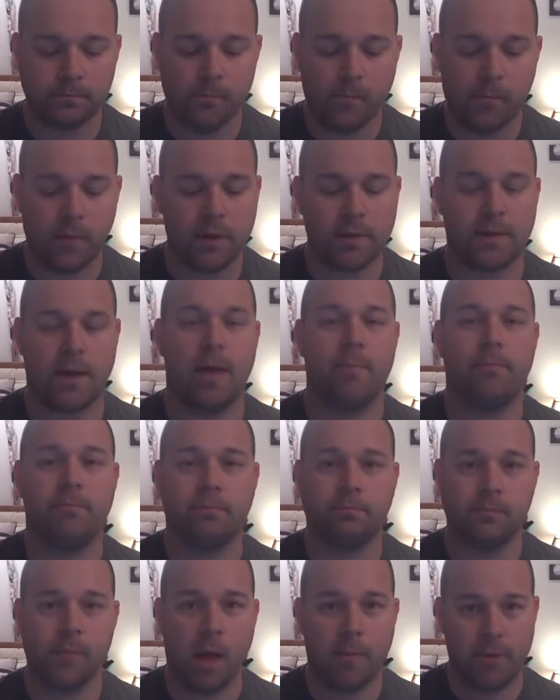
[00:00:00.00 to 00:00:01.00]
because
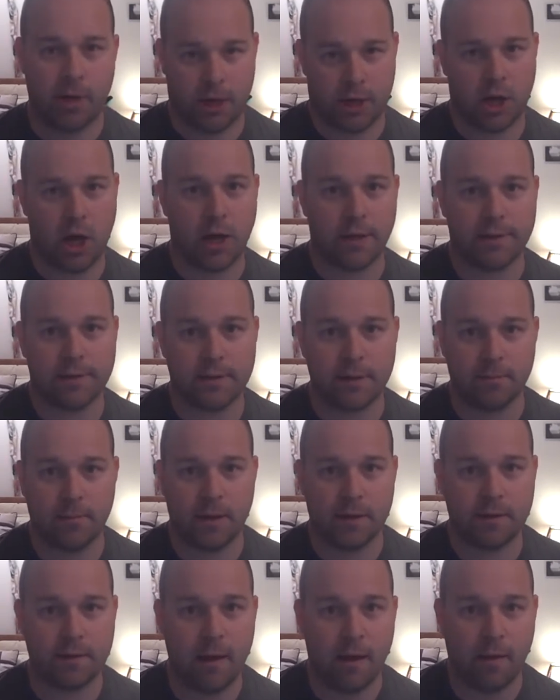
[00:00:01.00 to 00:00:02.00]
I'm an agnostic
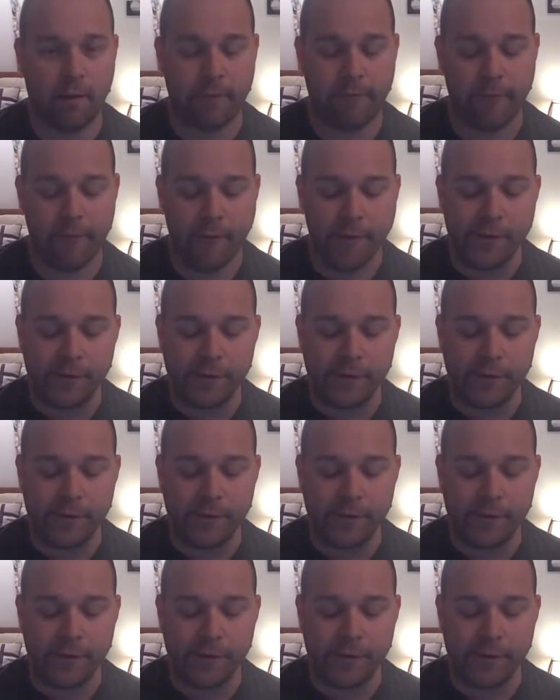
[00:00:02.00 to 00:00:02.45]
myself,